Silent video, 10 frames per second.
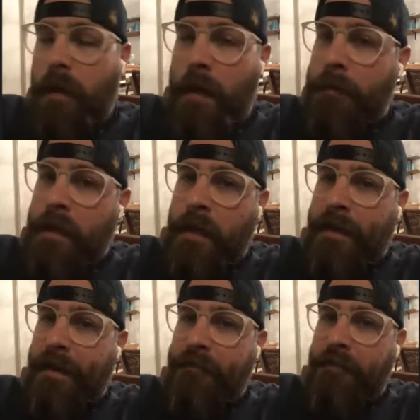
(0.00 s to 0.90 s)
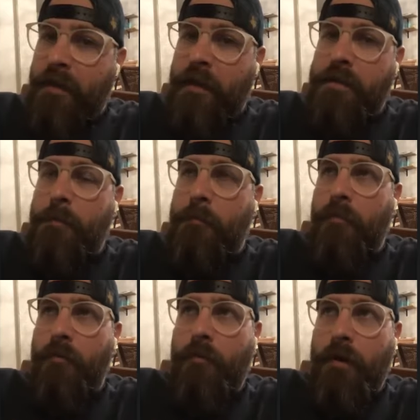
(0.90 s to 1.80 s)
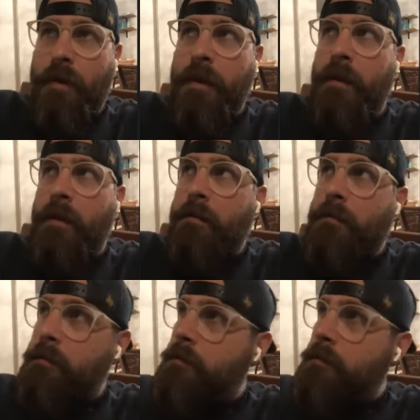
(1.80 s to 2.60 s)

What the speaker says: I mean, I feel like pretty.